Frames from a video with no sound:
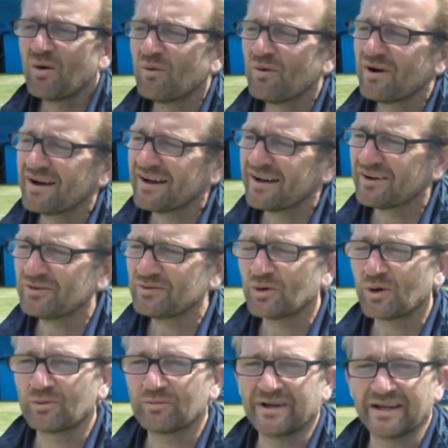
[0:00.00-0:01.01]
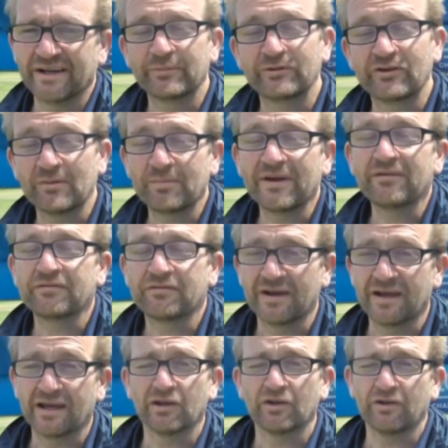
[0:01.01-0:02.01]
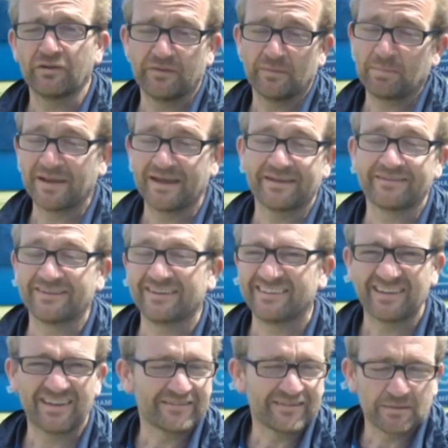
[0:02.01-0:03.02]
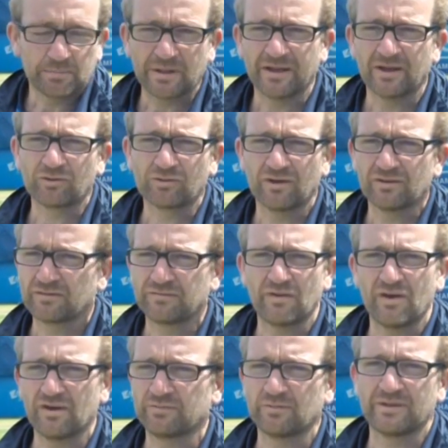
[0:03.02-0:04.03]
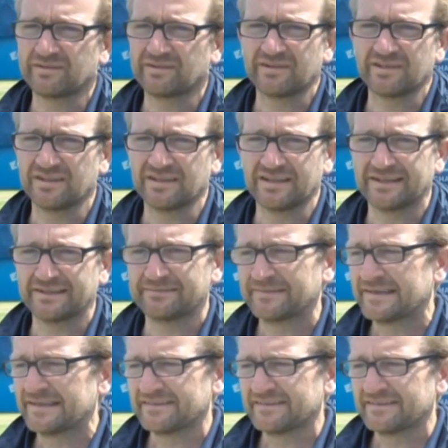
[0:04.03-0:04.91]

Well, not really. To be fair, a lot of the players these days, they play on grass 5 weeks of the year.